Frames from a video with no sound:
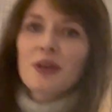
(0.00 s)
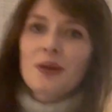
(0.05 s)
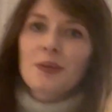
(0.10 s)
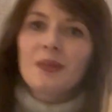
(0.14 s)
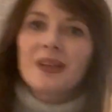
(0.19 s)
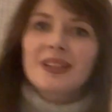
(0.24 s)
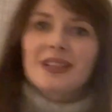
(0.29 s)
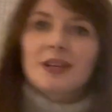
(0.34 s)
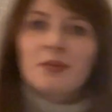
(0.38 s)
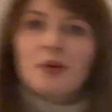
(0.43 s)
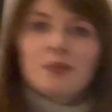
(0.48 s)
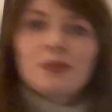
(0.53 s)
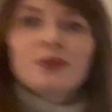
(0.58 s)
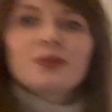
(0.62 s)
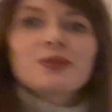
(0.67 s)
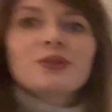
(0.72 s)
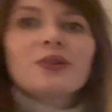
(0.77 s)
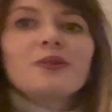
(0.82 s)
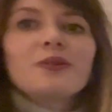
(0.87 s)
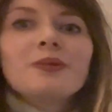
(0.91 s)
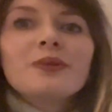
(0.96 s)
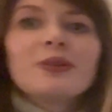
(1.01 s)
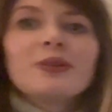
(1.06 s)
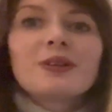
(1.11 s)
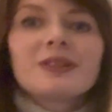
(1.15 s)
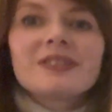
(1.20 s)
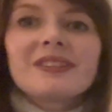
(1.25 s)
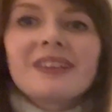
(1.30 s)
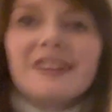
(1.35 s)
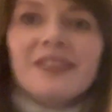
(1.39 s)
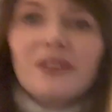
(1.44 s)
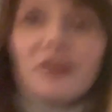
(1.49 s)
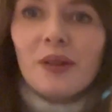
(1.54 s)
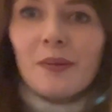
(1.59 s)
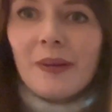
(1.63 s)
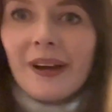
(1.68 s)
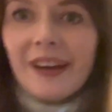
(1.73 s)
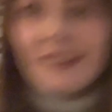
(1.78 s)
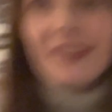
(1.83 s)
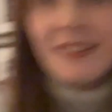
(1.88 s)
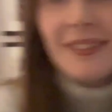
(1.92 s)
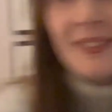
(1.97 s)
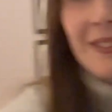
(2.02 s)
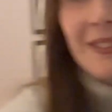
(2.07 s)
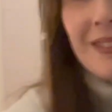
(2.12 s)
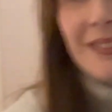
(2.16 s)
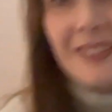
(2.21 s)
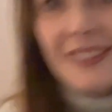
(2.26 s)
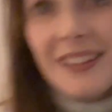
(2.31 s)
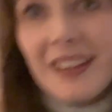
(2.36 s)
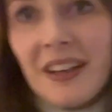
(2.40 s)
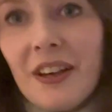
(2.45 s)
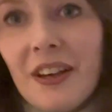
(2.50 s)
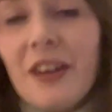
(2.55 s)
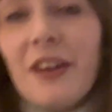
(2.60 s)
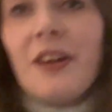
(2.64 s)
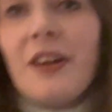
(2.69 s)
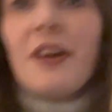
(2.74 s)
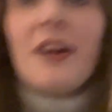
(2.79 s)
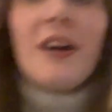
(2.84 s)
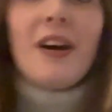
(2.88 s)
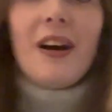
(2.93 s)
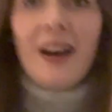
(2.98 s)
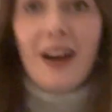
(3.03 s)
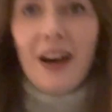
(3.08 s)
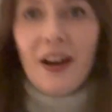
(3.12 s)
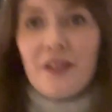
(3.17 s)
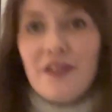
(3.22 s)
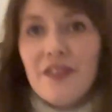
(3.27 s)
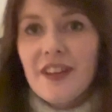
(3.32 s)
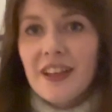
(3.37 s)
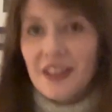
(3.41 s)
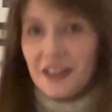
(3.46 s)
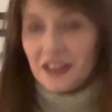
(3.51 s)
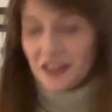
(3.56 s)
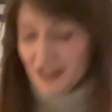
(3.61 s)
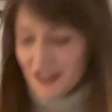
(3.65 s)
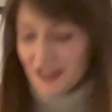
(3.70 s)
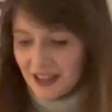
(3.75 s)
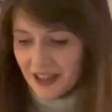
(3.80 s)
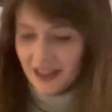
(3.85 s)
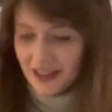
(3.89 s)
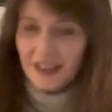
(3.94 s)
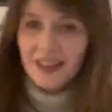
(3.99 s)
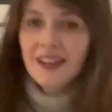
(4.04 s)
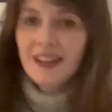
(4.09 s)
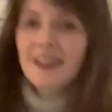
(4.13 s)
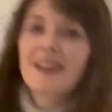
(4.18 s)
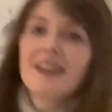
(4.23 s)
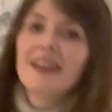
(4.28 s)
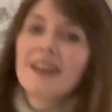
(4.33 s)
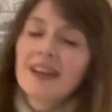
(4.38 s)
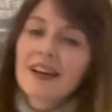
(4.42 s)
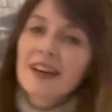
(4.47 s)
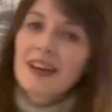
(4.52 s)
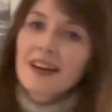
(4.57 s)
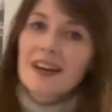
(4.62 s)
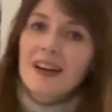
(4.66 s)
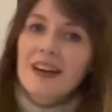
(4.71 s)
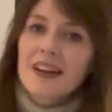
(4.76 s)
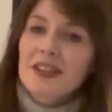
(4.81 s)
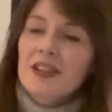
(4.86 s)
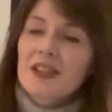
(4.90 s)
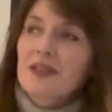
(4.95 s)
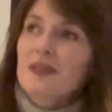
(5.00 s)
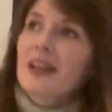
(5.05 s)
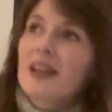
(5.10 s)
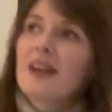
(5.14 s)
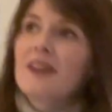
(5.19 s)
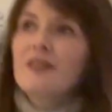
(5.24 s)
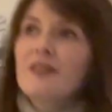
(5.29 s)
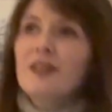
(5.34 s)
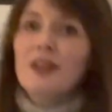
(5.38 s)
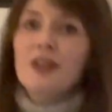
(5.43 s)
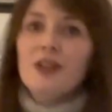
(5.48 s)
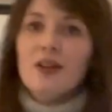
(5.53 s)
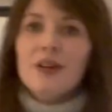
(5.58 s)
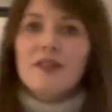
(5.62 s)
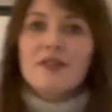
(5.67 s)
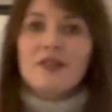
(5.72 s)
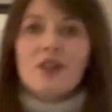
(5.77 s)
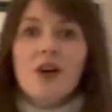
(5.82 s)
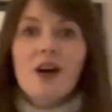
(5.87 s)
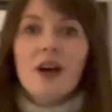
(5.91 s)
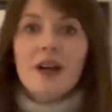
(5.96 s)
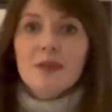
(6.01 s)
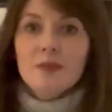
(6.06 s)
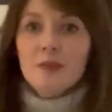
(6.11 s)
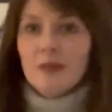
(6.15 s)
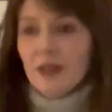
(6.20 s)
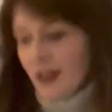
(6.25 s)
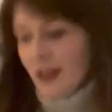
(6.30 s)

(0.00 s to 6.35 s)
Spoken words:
Let's take my boots off before sitting on the bed. I figured I don't have a lot of time